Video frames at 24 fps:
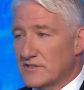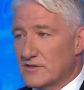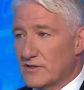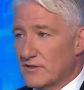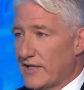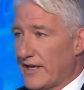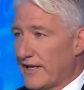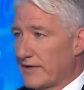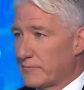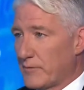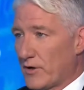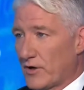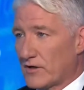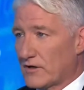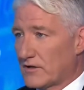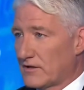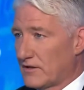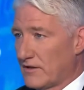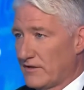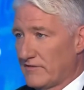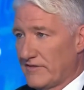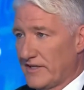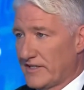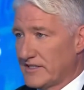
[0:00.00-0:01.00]
These are landmark
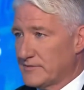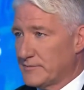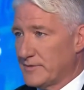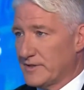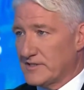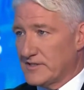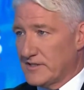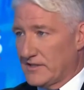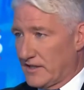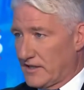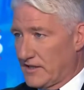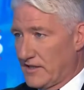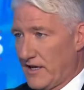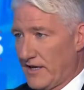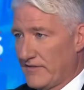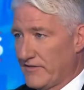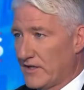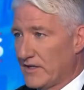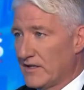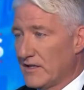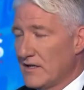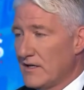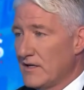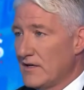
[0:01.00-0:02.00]
investments in the
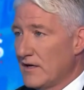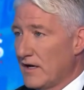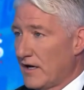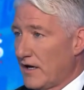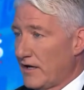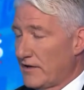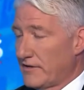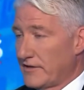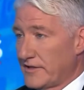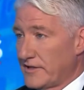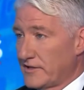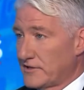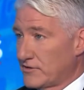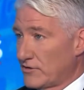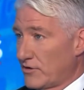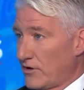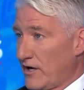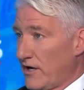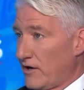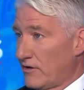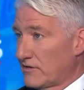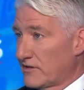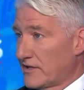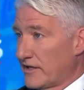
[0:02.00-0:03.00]
climate. These are
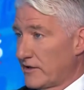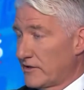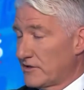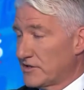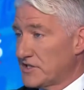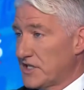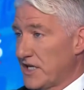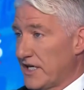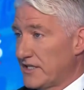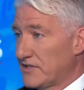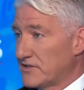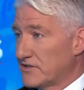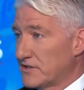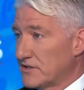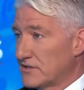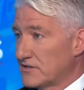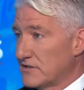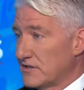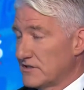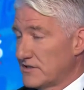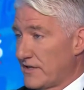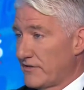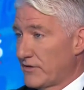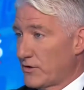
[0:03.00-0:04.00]
healthcare changes
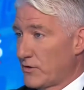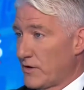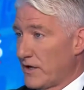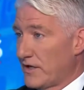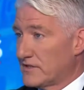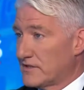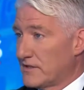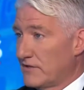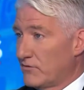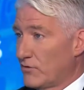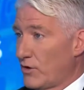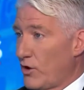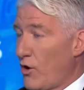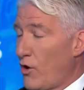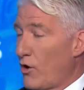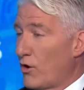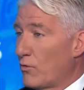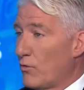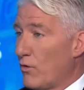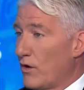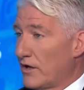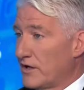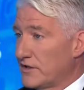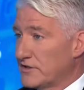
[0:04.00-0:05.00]
that Democrats have
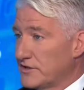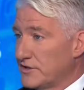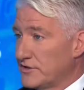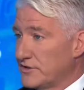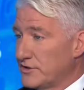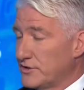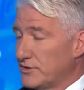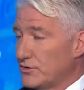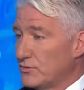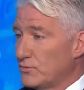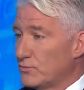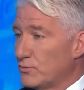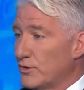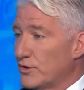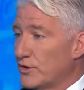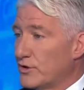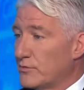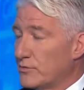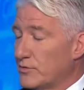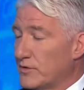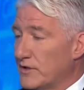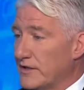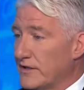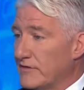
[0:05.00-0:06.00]
long wanted to do. What do
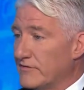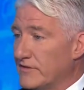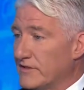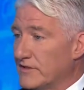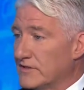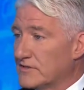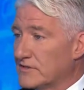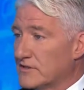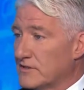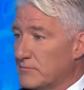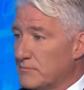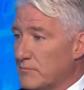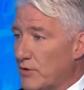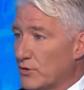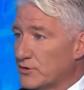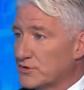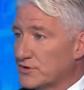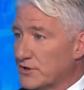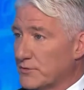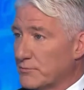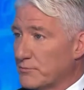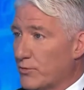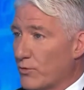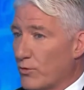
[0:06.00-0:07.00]
you believe is the
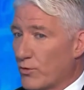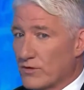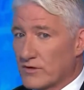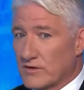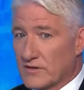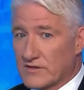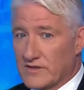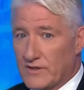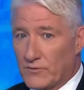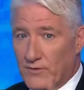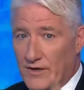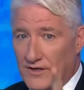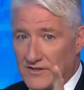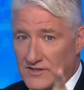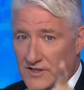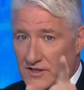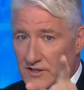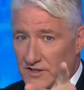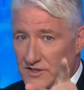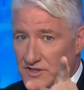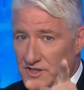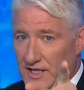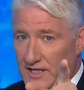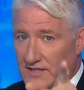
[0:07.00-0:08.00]
most important, and how's it
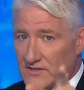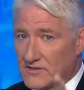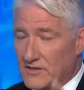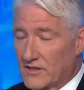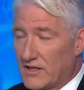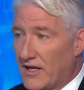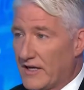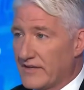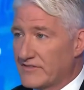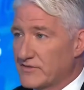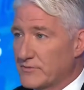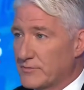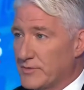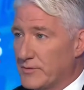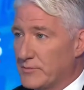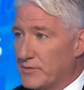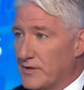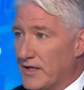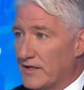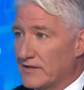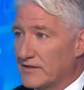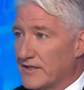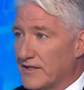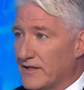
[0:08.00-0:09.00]
going to change the lives of
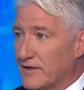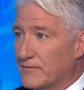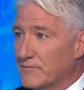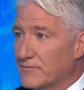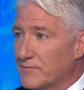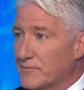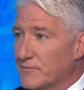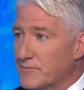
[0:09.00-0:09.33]
people out there?